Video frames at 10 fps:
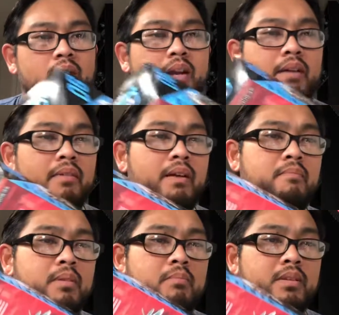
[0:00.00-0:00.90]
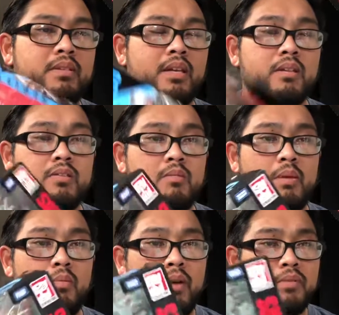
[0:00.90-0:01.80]
and I've been missing it. So
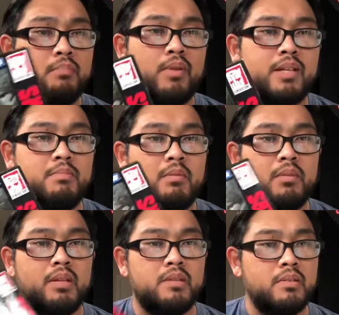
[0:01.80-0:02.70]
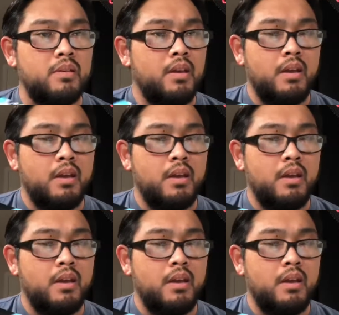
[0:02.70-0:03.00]
my wife surprised me with this.